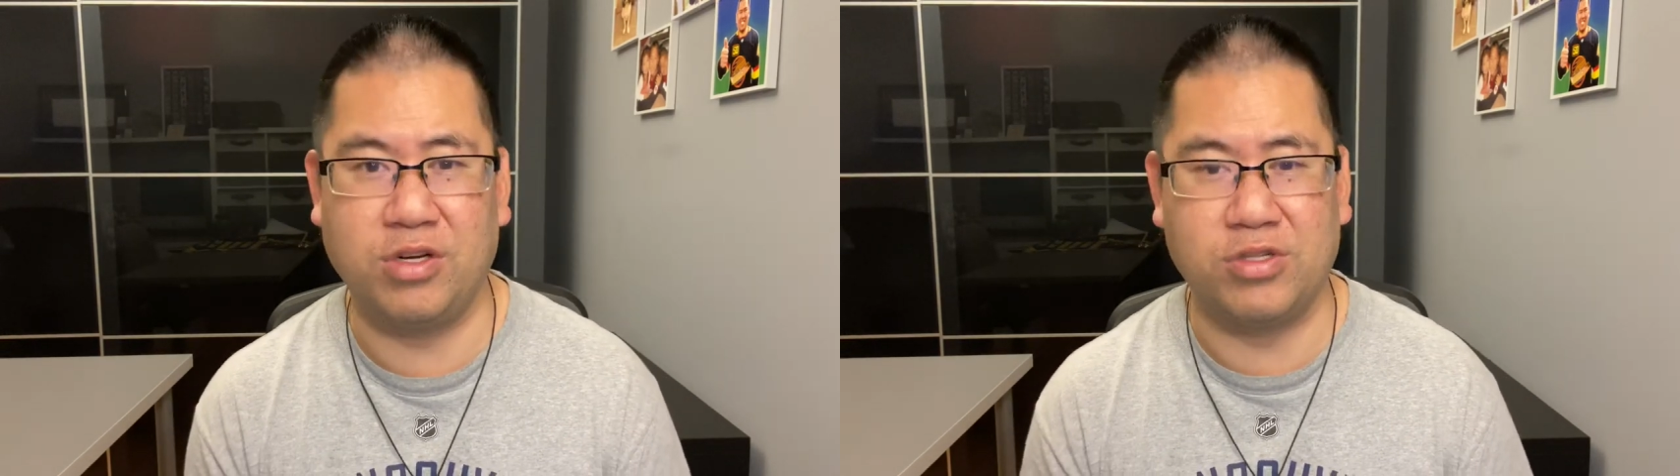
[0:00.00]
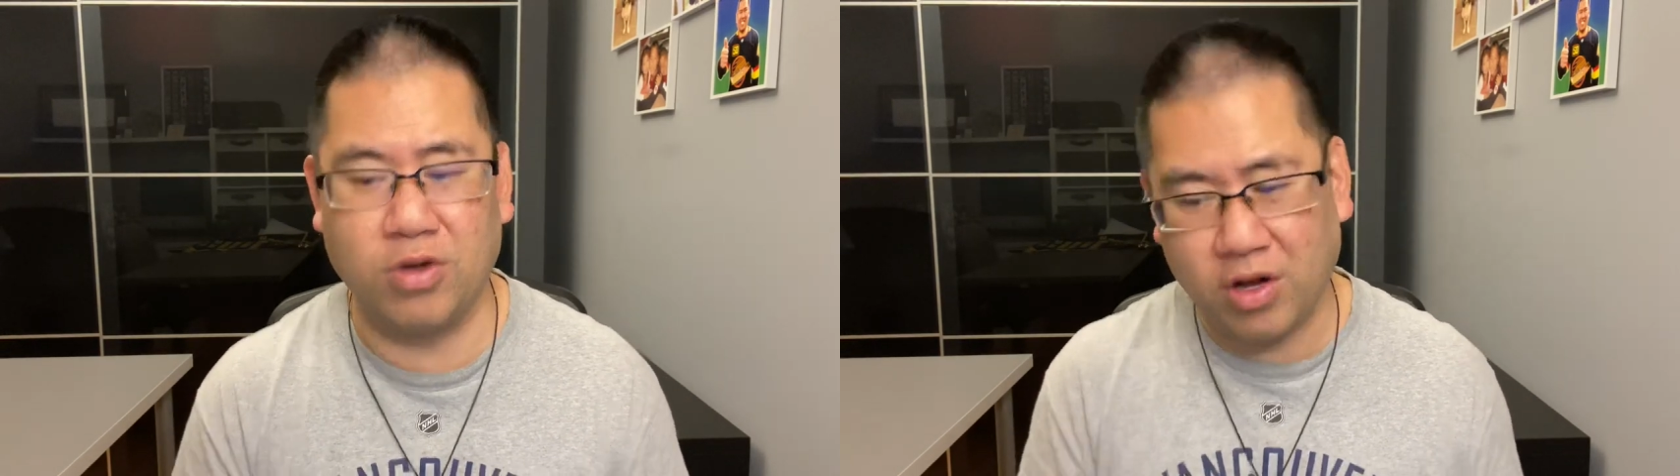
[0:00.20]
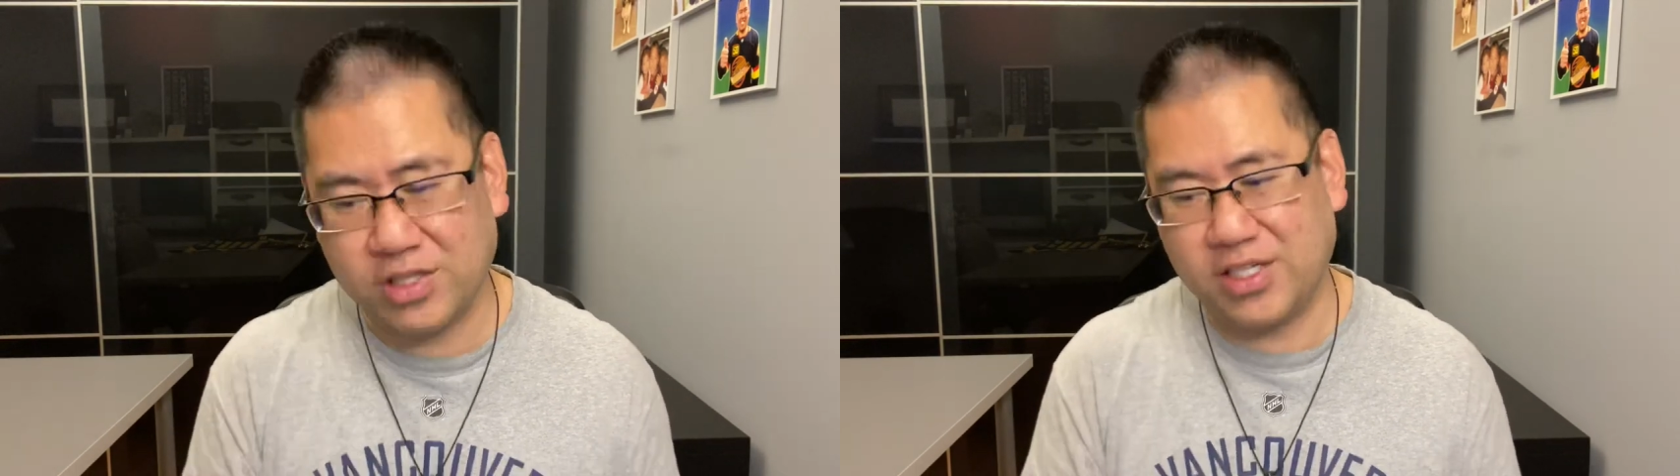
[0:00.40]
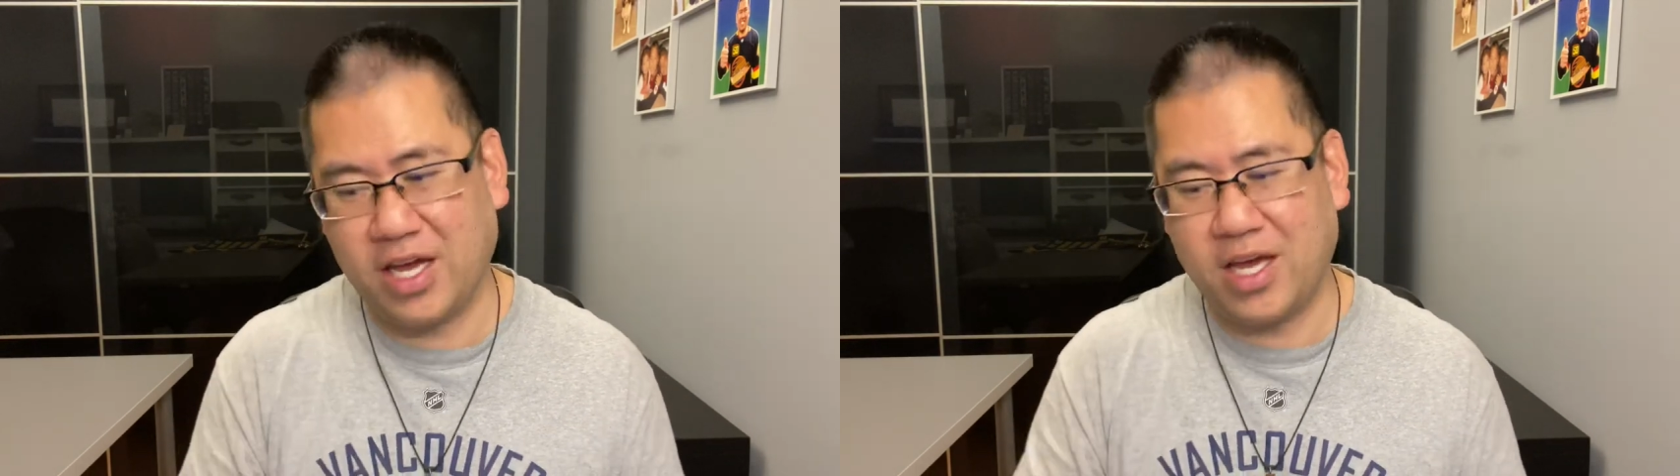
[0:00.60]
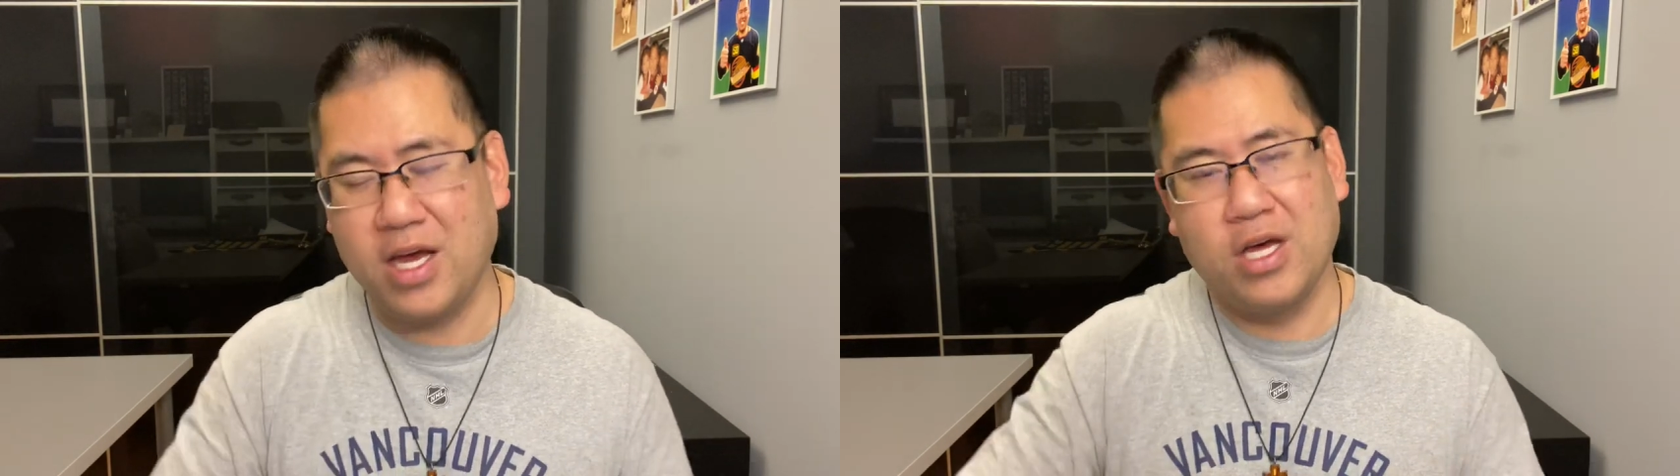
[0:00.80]
So all to
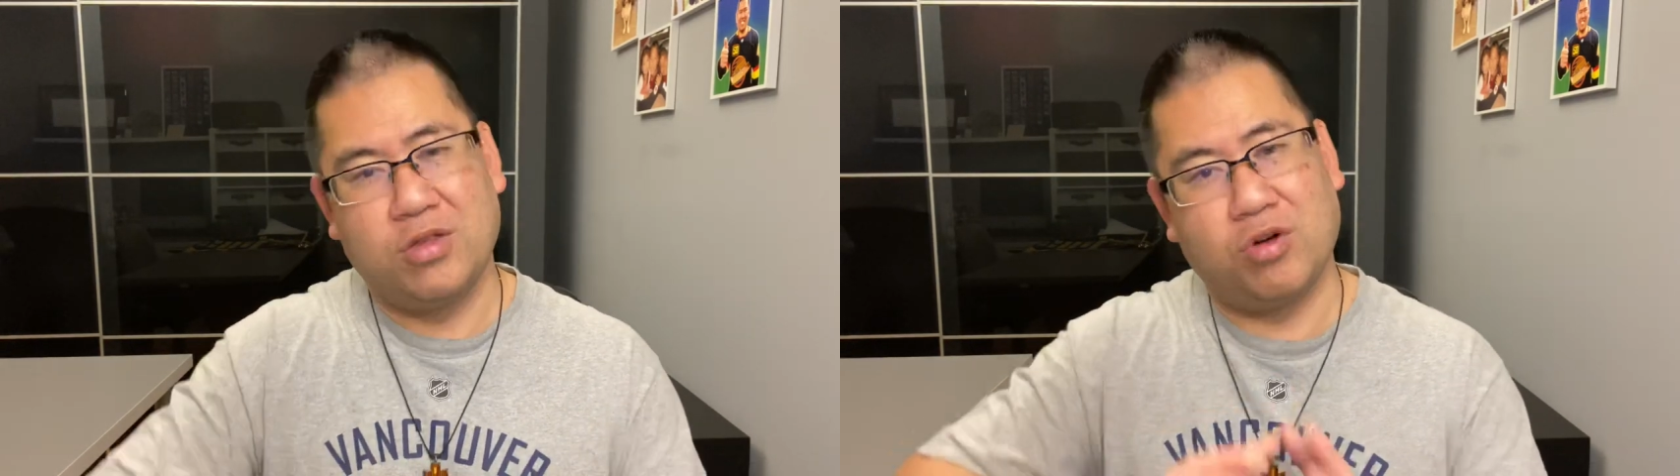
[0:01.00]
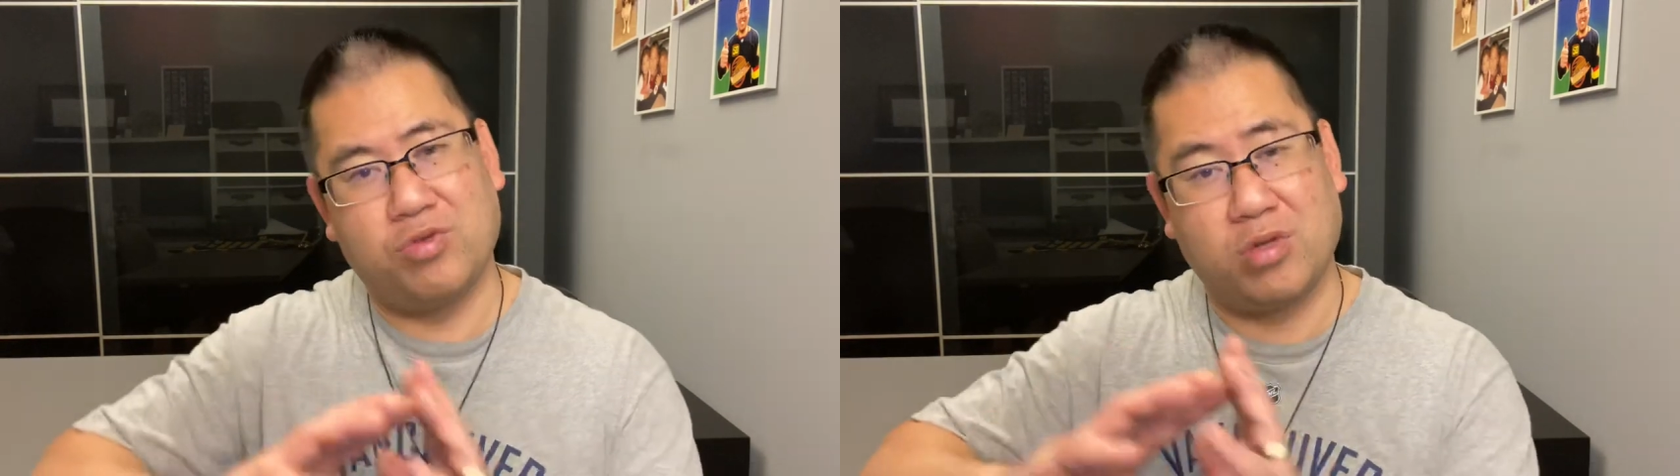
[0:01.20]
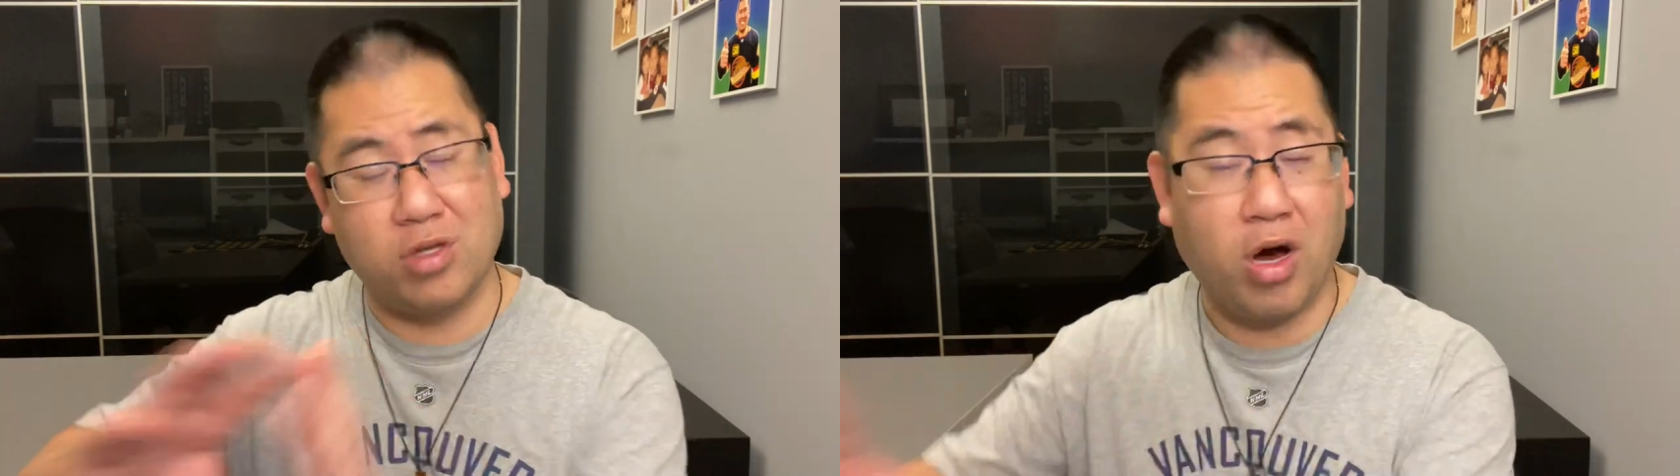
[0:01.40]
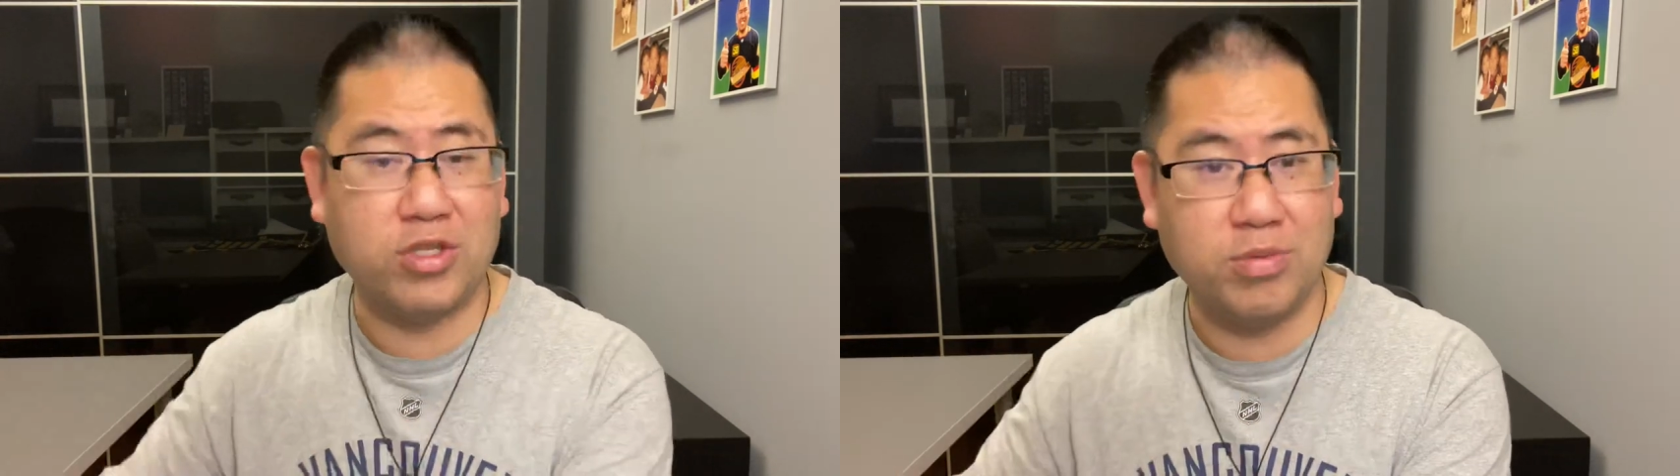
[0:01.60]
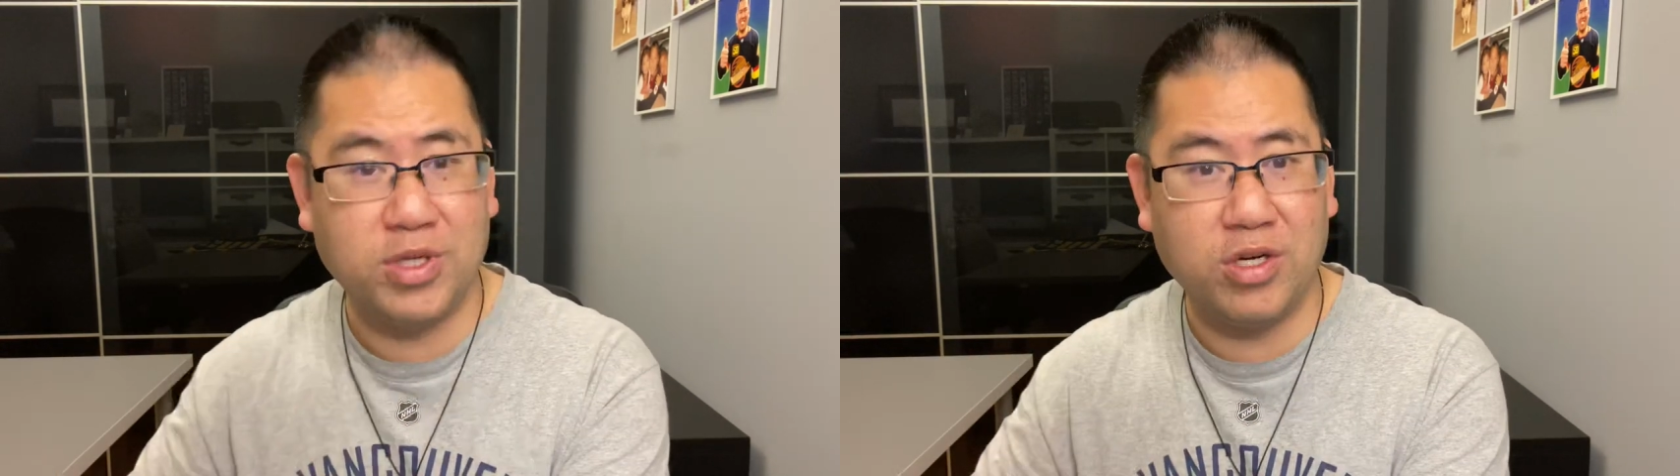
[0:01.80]
say, those were the
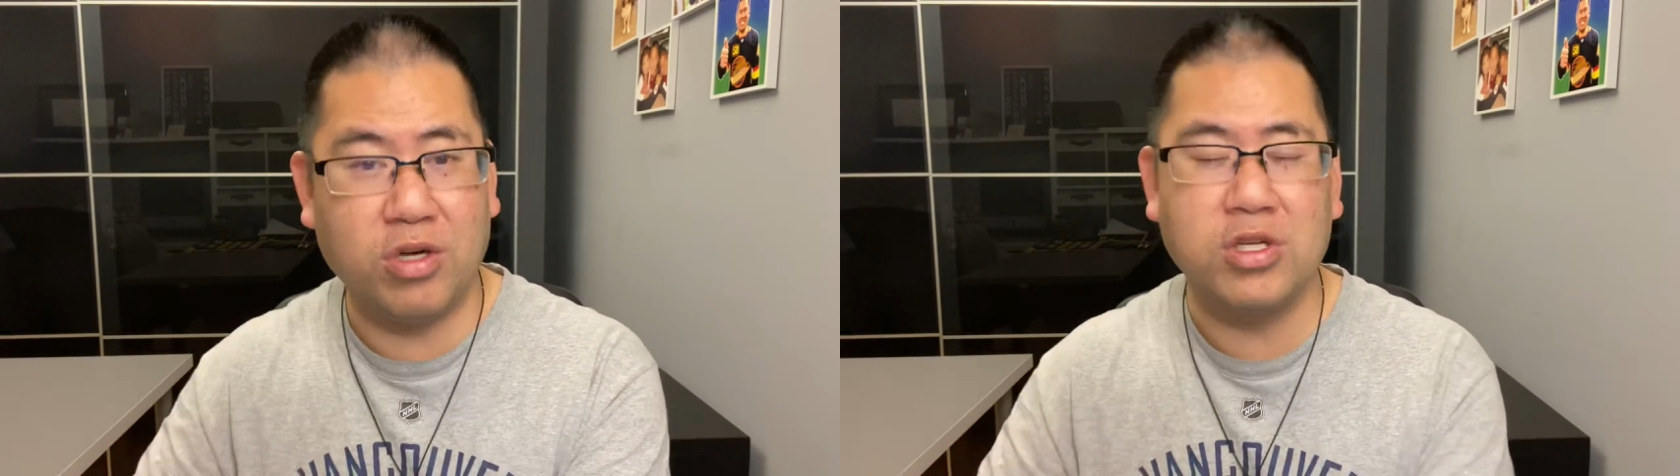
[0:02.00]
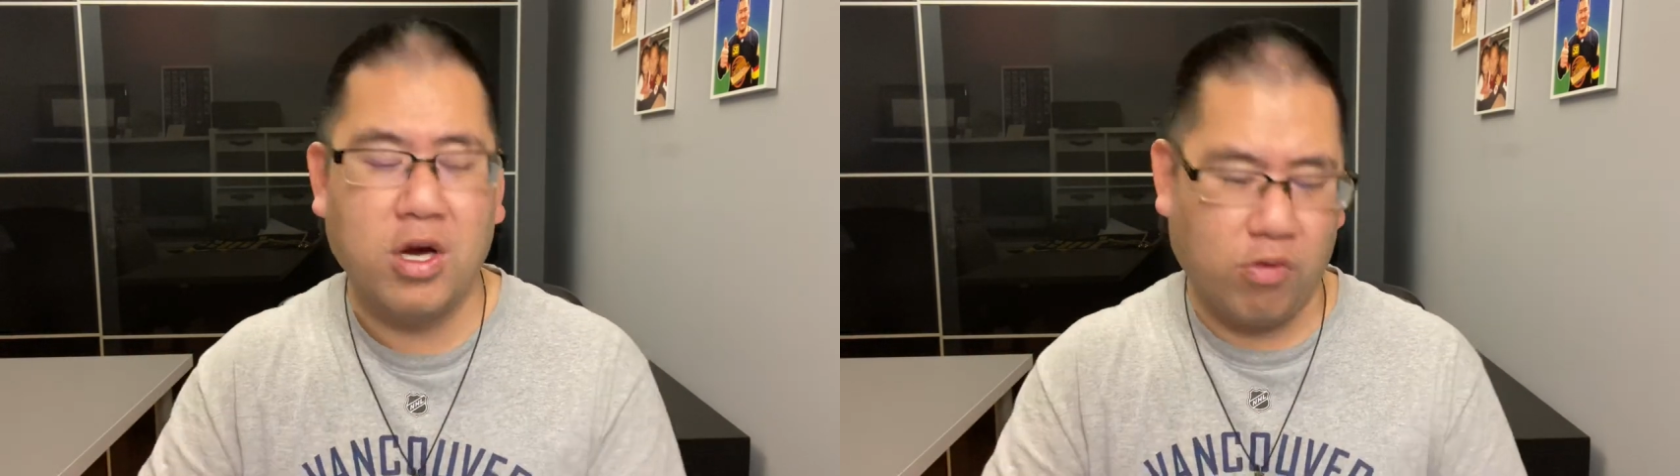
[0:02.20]
long-term deals,